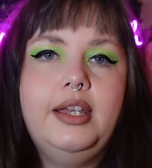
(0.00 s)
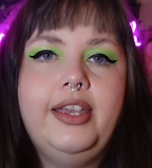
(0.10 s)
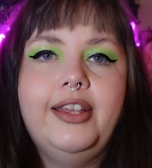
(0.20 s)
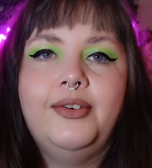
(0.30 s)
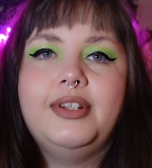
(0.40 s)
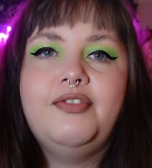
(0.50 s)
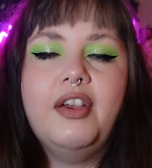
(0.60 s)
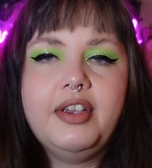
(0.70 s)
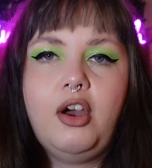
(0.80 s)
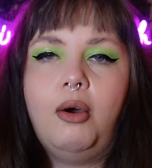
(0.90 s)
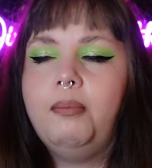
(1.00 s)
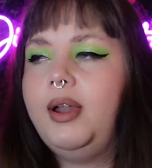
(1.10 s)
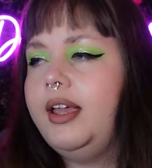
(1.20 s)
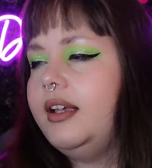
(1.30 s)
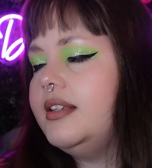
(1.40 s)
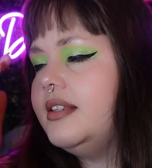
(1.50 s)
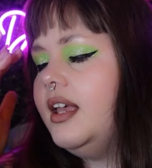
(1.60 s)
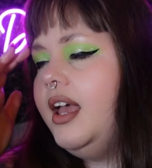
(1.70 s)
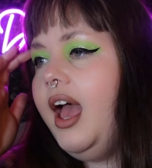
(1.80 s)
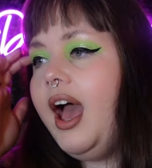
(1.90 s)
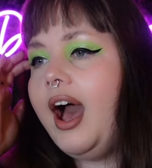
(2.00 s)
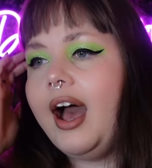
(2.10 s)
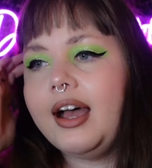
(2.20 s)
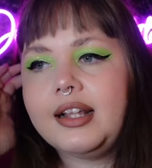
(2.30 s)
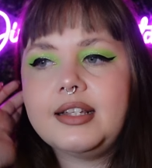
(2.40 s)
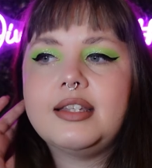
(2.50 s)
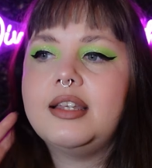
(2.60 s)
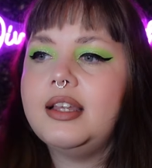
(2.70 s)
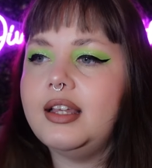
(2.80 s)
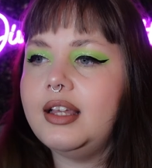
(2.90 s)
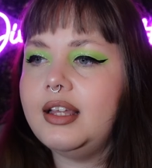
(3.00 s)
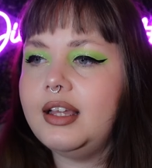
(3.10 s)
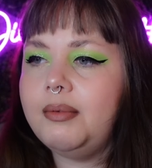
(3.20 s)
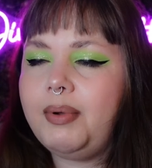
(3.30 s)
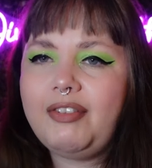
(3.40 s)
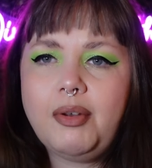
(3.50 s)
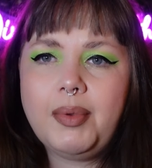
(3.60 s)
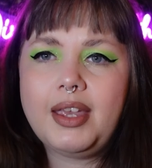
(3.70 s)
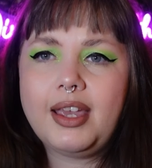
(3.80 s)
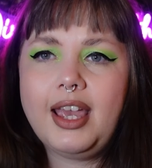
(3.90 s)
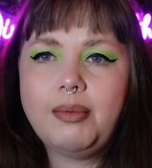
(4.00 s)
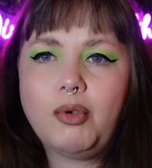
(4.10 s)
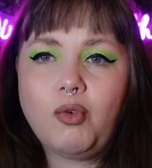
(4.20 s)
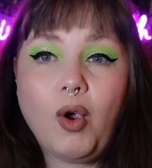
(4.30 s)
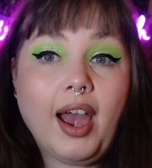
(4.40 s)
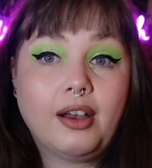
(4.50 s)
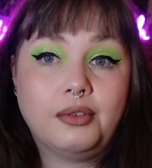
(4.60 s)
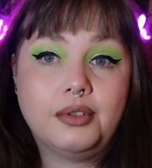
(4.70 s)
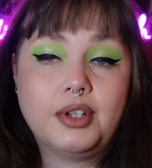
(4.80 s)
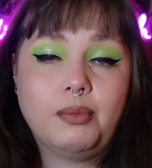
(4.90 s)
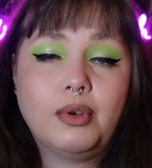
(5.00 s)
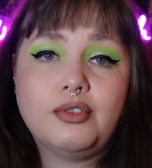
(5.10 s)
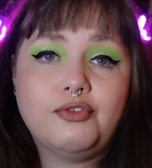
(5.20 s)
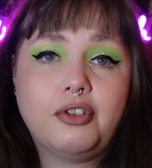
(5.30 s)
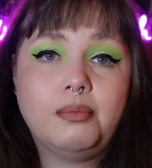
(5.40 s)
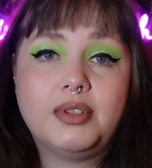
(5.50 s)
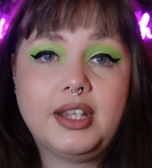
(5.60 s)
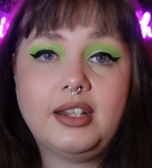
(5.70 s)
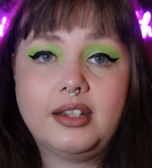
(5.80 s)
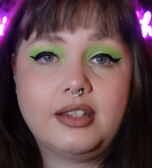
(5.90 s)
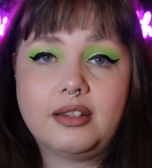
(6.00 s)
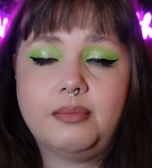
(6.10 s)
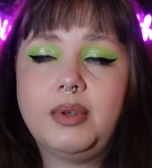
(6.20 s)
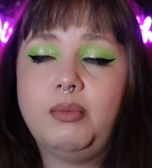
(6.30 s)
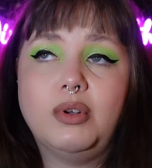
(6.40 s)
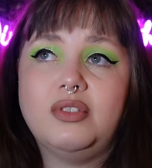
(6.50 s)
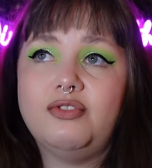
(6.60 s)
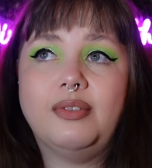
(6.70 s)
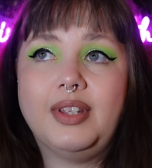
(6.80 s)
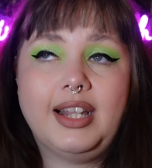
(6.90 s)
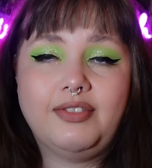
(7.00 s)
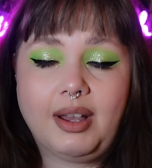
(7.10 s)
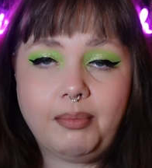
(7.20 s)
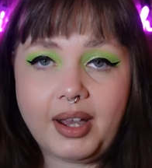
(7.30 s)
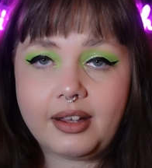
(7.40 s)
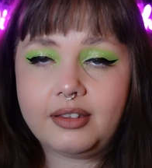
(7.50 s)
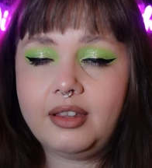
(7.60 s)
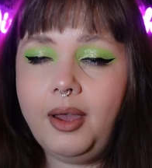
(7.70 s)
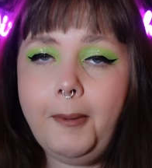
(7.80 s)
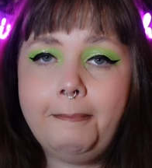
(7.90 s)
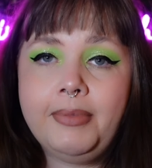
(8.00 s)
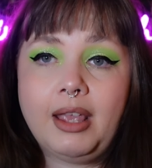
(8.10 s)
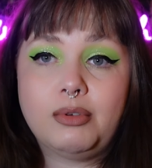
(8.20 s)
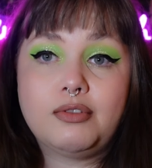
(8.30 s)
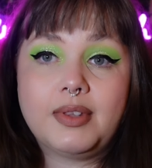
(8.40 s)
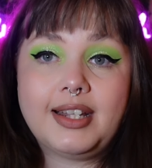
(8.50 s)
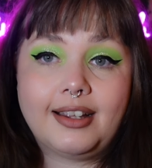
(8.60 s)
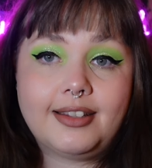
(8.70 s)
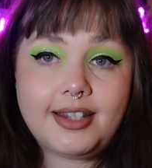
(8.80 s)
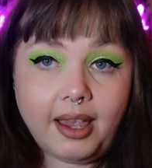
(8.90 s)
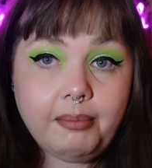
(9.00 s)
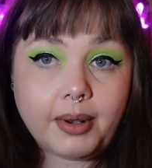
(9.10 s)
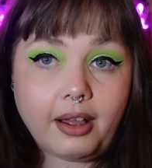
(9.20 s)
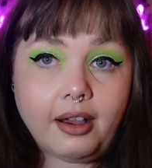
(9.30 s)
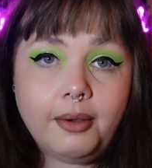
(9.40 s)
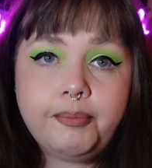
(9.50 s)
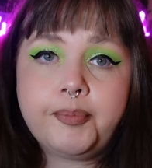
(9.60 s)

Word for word: you know, it's very complex. And Baphomet came around. It wasn't from Satanism. It wasn't from the left hand path. It was from the Knights Templar